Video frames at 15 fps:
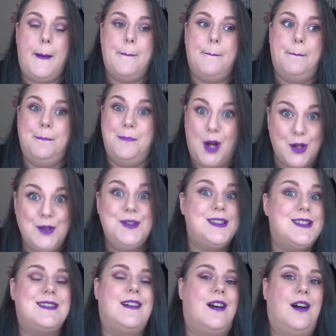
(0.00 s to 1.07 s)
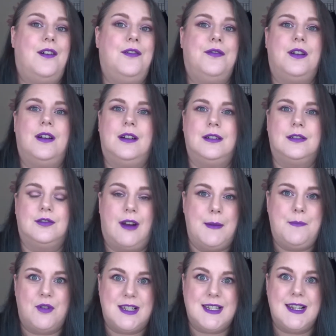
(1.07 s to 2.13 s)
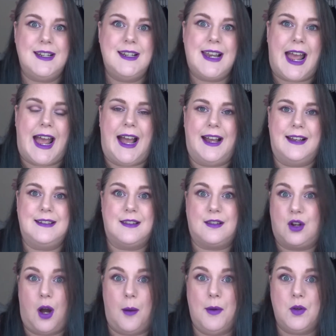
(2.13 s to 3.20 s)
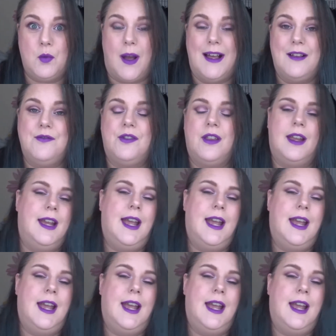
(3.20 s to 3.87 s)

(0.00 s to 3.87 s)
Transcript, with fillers: most of Great Britain and the Commonwealth.